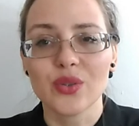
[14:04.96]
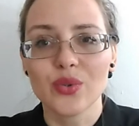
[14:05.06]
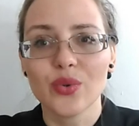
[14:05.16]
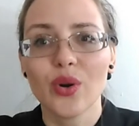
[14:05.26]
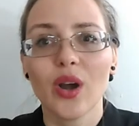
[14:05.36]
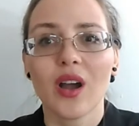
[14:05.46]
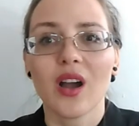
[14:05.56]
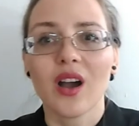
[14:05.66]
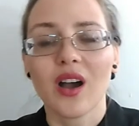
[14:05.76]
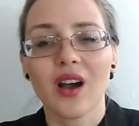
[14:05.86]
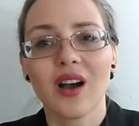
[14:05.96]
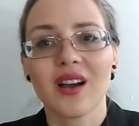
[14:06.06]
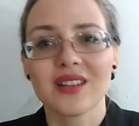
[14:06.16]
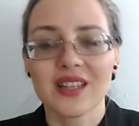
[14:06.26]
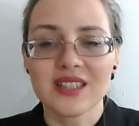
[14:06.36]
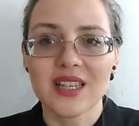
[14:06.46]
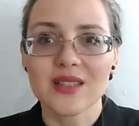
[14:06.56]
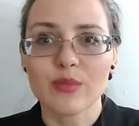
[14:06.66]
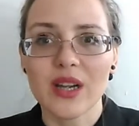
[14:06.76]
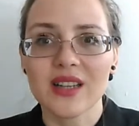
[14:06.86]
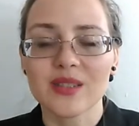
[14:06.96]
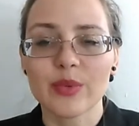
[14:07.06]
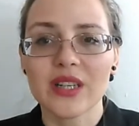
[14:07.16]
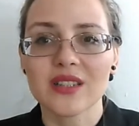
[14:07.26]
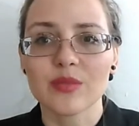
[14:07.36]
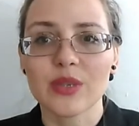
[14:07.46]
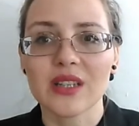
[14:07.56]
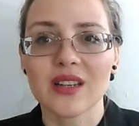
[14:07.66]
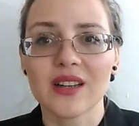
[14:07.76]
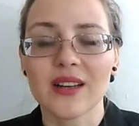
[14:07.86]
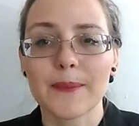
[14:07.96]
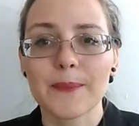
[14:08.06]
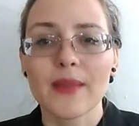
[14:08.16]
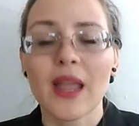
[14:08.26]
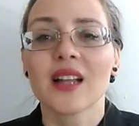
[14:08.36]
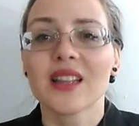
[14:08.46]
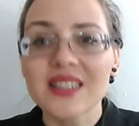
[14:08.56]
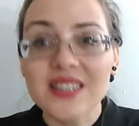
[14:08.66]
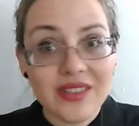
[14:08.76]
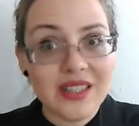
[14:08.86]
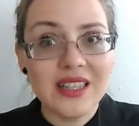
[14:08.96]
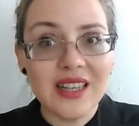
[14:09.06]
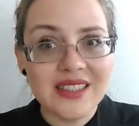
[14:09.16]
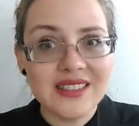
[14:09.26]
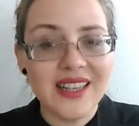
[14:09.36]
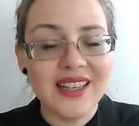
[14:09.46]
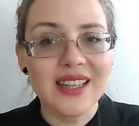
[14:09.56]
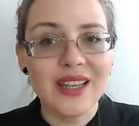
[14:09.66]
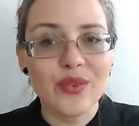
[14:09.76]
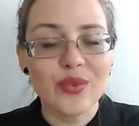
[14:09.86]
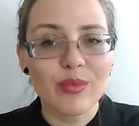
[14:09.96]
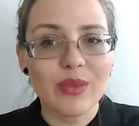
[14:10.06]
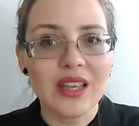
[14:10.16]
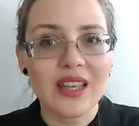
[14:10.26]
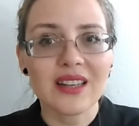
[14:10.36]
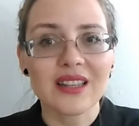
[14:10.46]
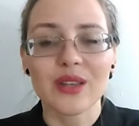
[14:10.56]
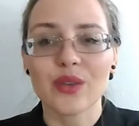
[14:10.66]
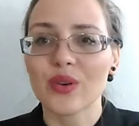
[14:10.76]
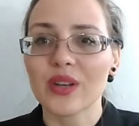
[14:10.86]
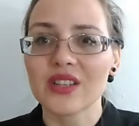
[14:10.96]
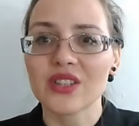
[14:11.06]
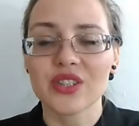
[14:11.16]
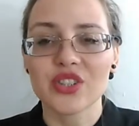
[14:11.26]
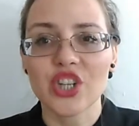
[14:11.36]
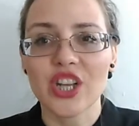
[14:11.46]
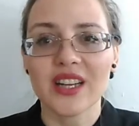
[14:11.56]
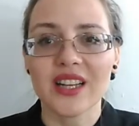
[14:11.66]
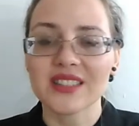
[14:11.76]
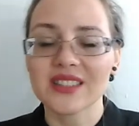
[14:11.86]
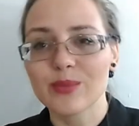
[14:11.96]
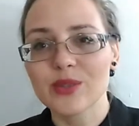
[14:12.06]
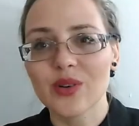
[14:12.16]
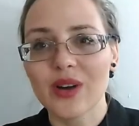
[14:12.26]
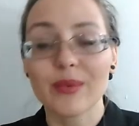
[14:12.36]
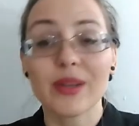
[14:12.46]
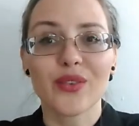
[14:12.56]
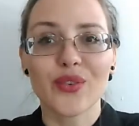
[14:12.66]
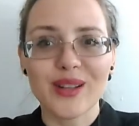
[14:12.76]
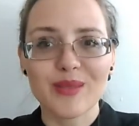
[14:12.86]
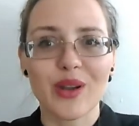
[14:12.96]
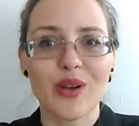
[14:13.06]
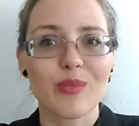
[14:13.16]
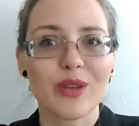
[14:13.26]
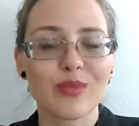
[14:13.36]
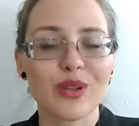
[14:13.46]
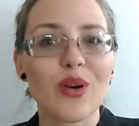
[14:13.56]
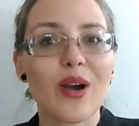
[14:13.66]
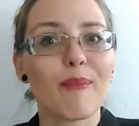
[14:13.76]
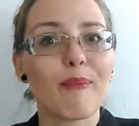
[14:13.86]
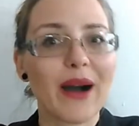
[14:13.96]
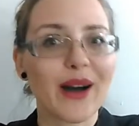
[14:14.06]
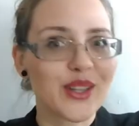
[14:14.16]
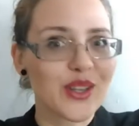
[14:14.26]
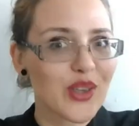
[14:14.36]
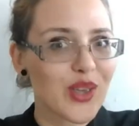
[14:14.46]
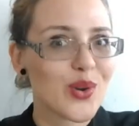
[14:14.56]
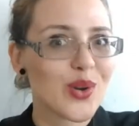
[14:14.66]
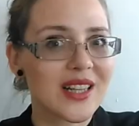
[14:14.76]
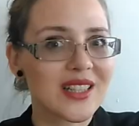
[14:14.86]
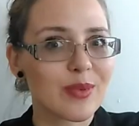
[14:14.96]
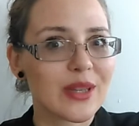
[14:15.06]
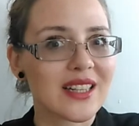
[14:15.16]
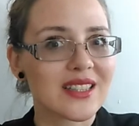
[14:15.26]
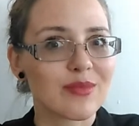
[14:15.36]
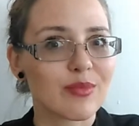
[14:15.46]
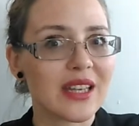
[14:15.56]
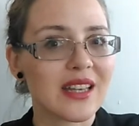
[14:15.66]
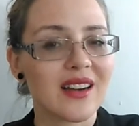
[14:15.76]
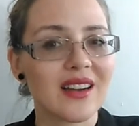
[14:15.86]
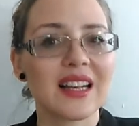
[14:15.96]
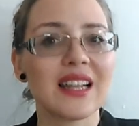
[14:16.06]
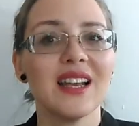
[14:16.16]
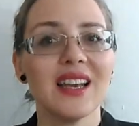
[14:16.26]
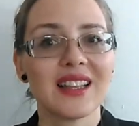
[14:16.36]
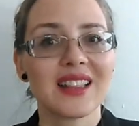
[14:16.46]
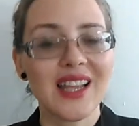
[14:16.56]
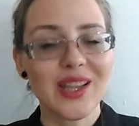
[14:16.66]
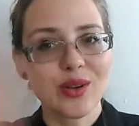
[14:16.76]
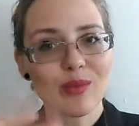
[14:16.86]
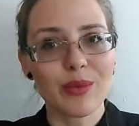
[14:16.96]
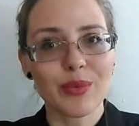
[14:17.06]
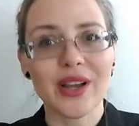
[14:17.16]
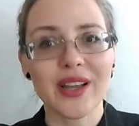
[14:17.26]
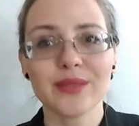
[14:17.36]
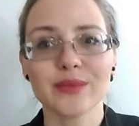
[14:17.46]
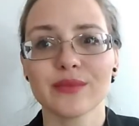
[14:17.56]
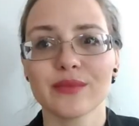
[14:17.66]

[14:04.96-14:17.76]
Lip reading: you that says my experience being ugly. That's everything I say. Thank you for being here. Thank you for watching, sharing, and subscribing. Write me a comment below about your experience being ugly. Thank you and bye-bye.